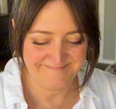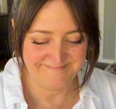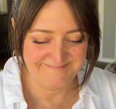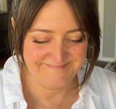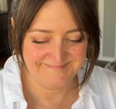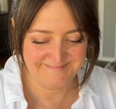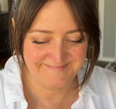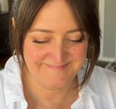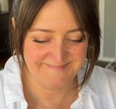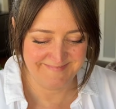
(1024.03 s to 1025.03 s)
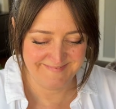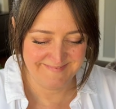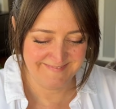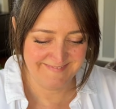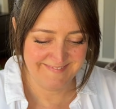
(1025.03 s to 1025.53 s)

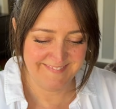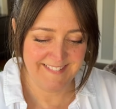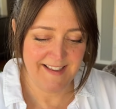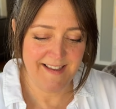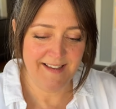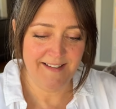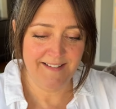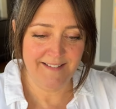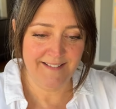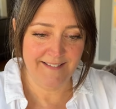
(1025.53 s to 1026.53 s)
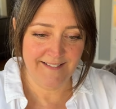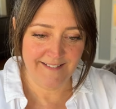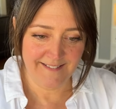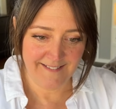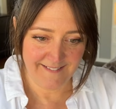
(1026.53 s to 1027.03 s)

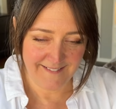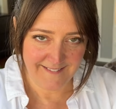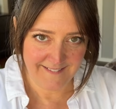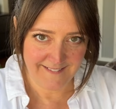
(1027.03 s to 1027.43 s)
Nothing is said.